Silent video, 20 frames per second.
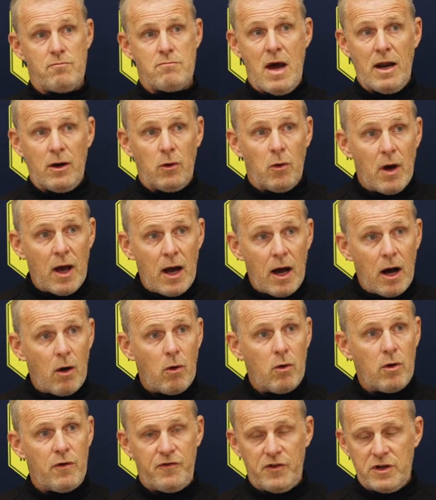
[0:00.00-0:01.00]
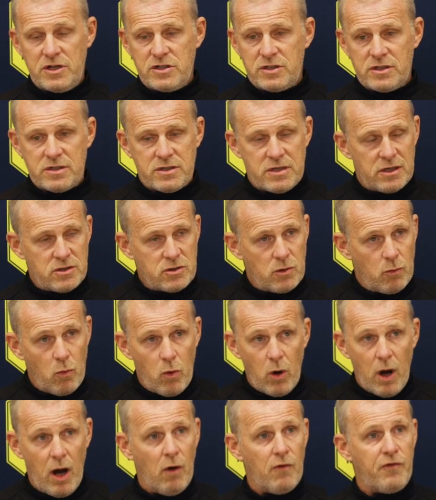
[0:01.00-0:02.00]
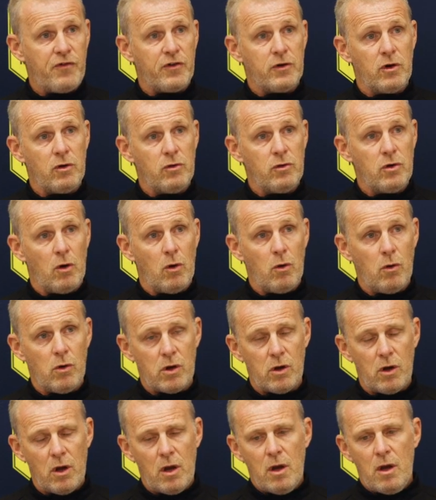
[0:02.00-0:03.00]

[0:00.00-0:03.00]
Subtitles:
Manuel, who finished the season well for New York,